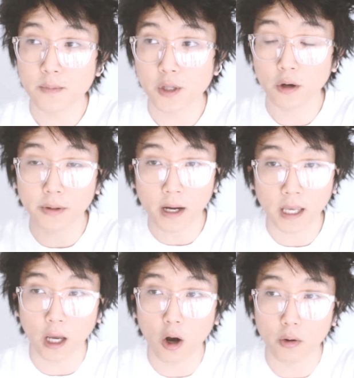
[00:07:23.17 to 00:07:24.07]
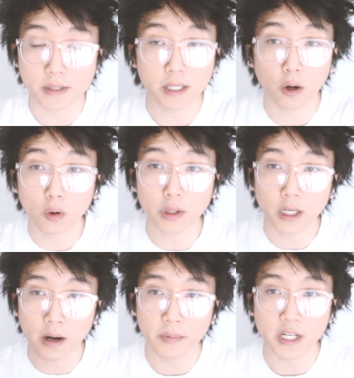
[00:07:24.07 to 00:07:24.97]
So dake o is the only
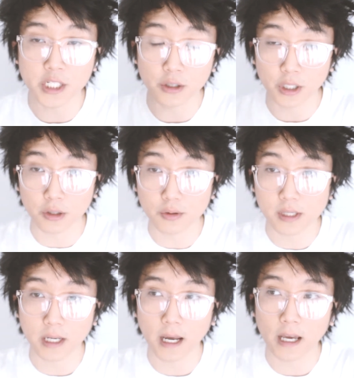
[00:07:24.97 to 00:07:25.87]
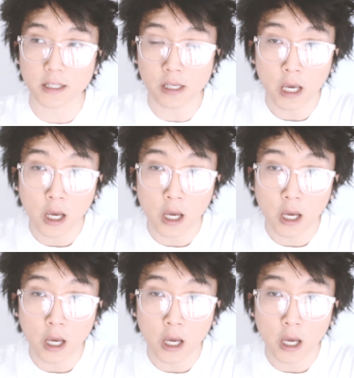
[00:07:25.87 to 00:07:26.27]
combination you can use it as.